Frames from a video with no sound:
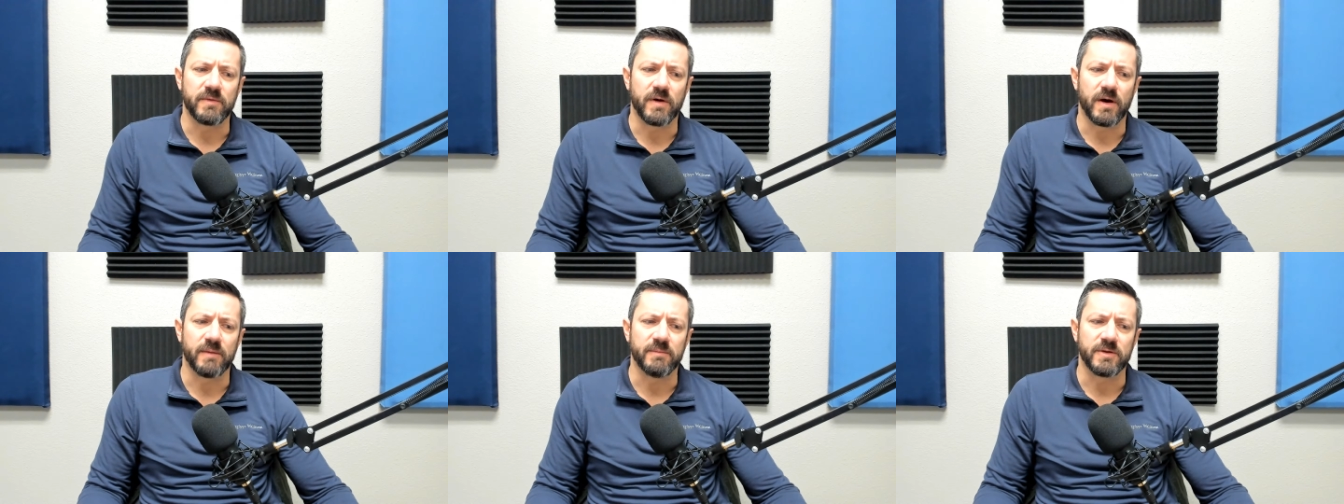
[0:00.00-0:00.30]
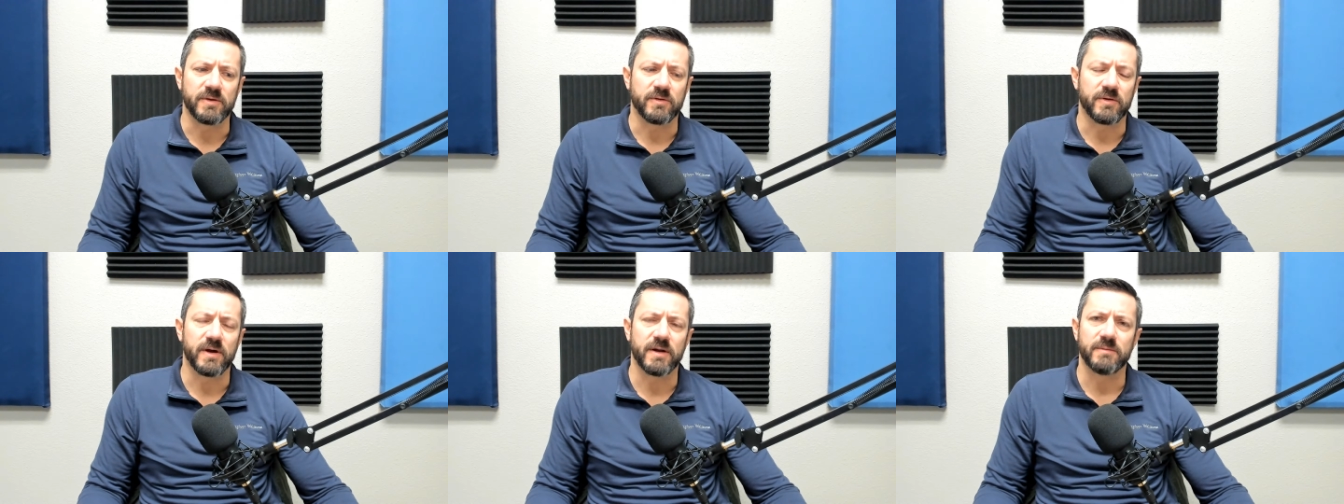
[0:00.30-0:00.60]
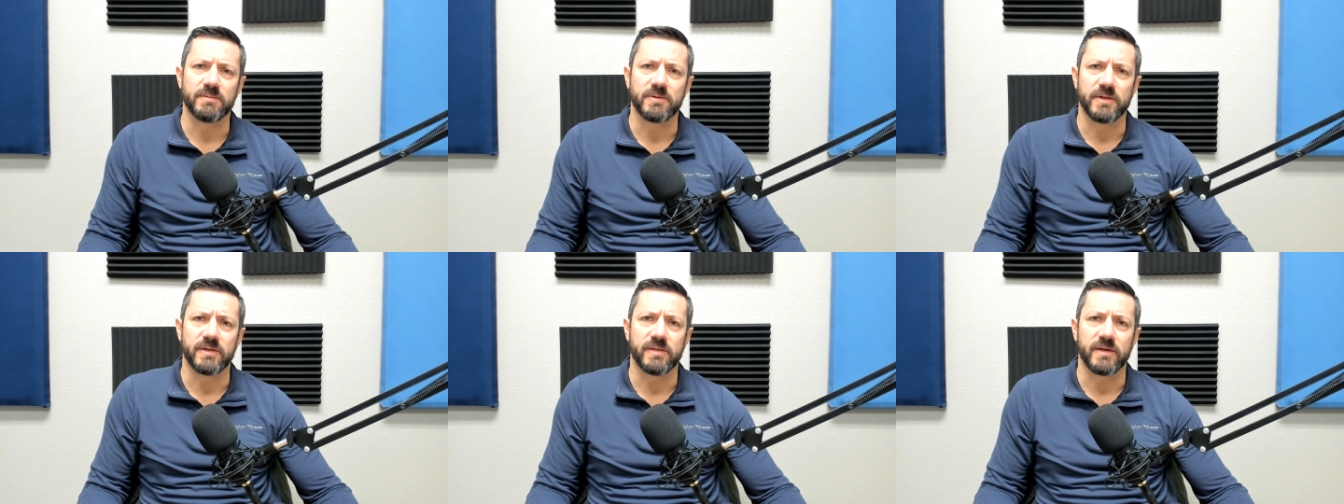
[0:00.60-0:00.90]

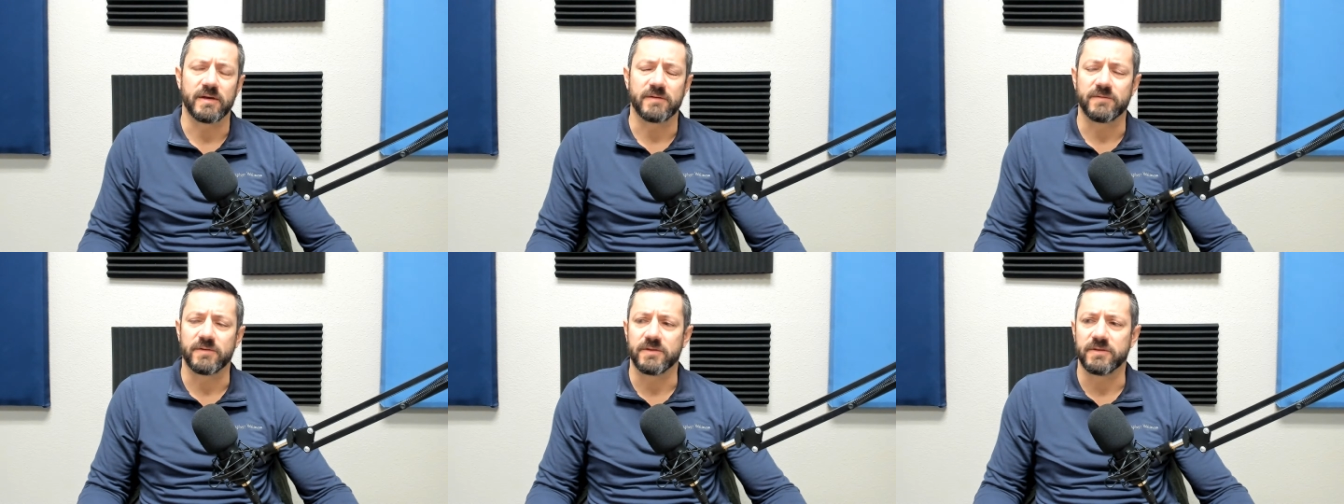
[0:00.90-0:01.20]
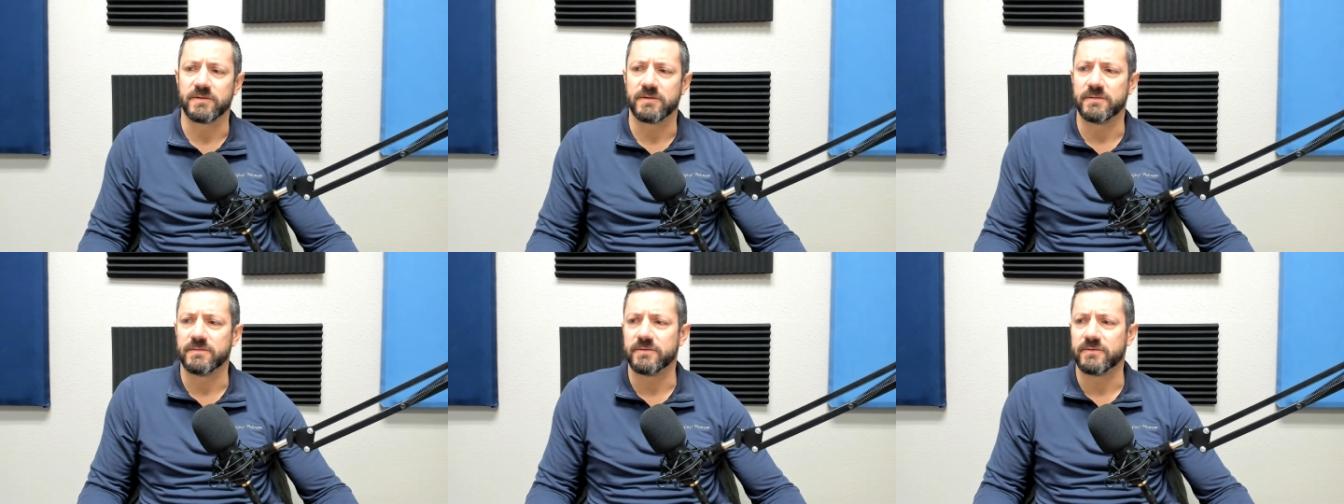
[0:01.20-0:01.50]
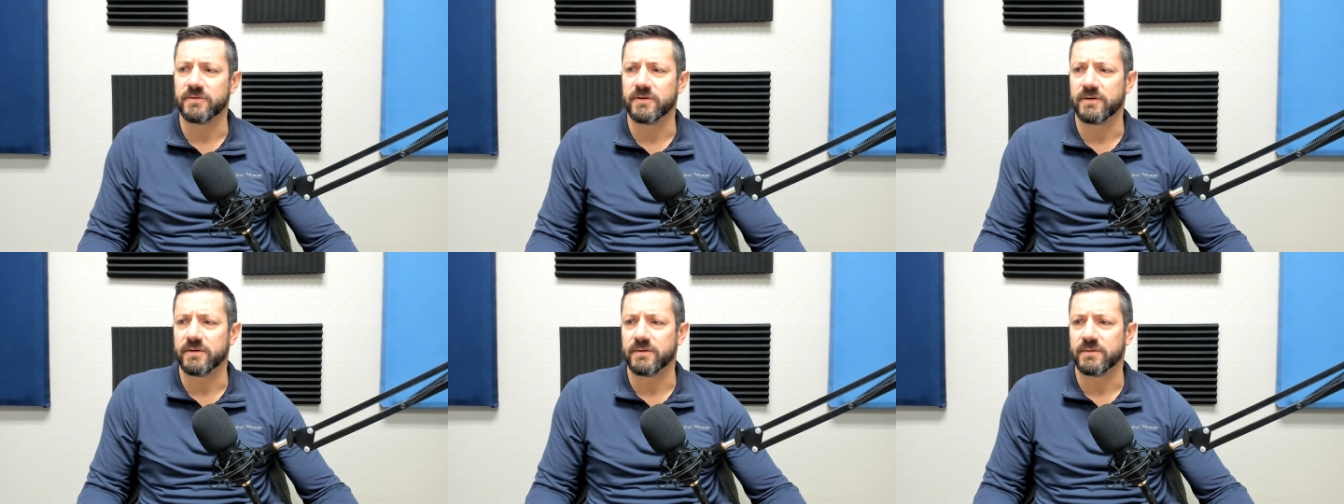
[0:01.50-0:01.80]
incredibly thankful to,
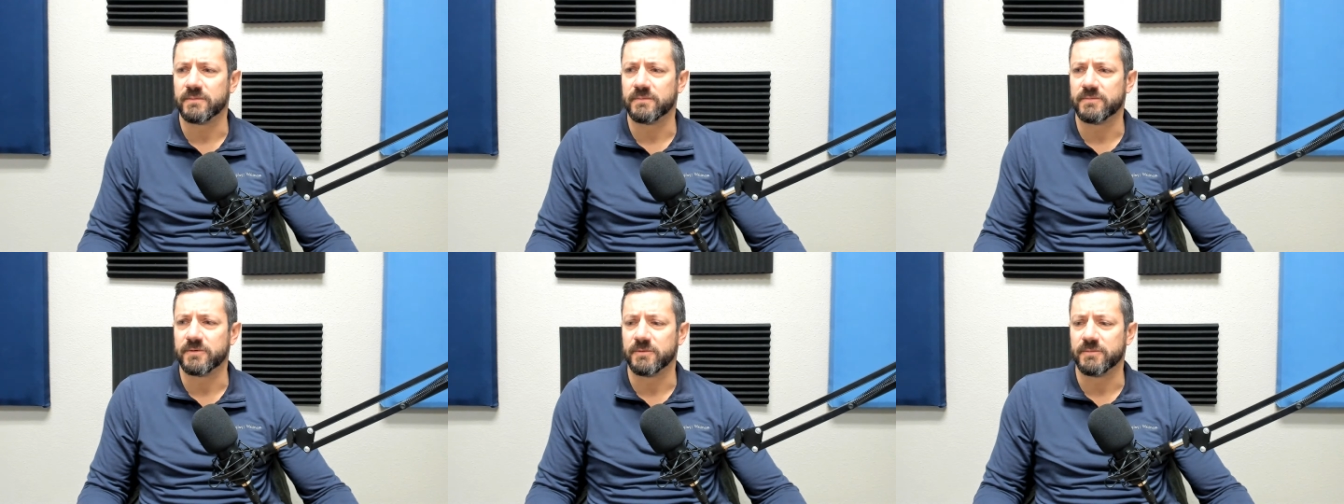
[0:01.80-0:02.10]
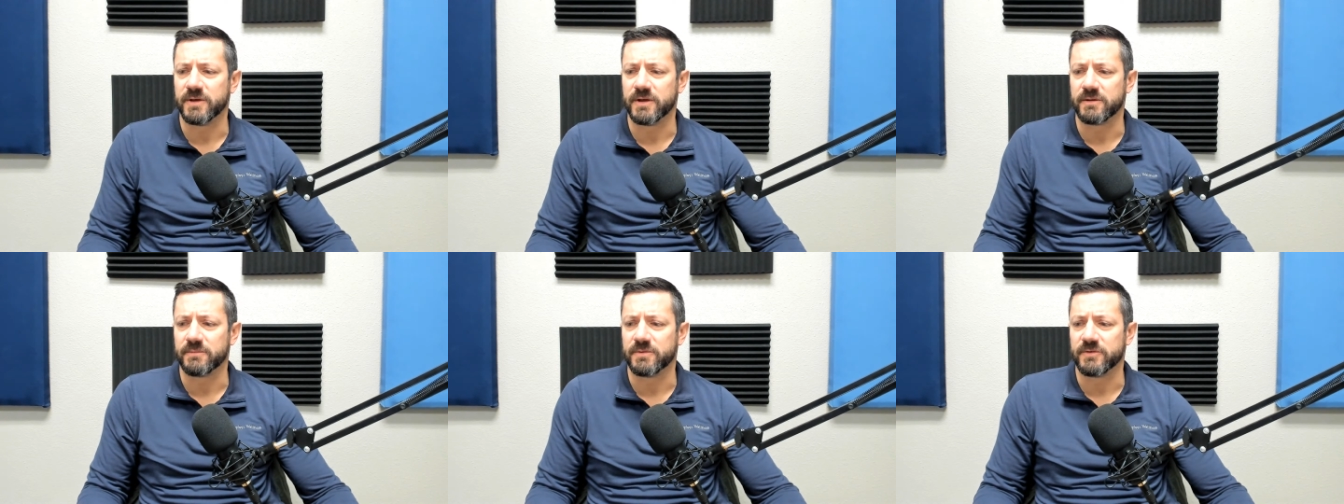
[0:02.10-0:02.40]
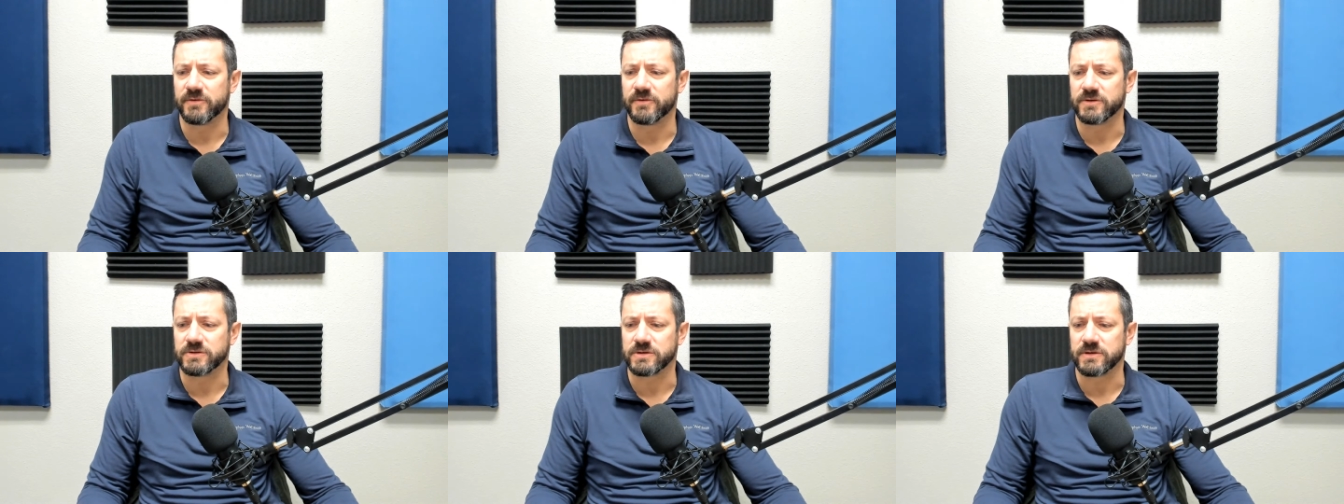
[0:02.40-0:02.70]
to, to be in a
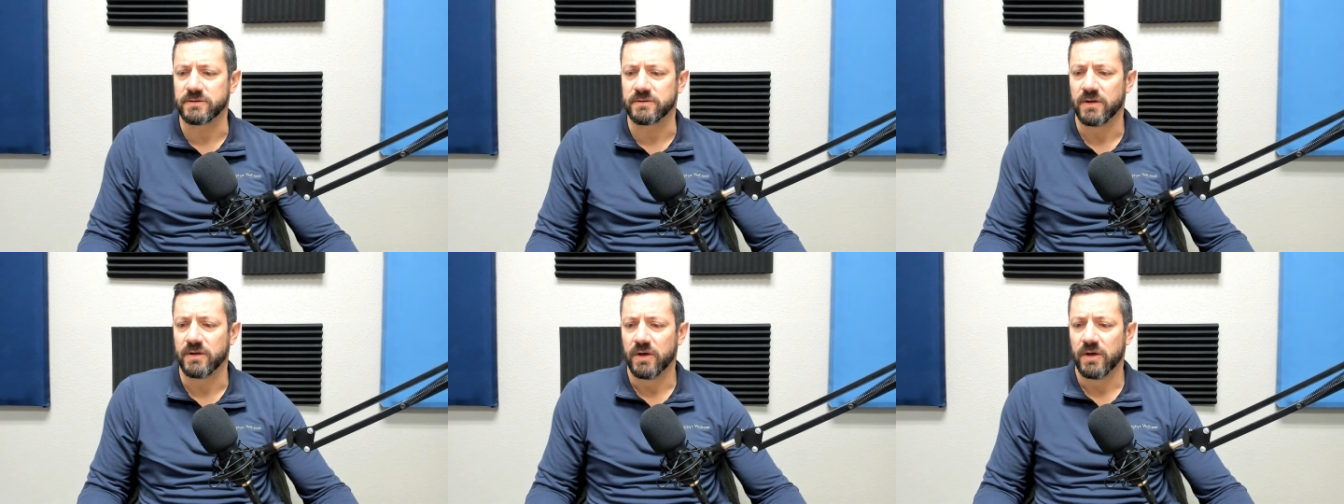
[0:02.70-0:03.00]
position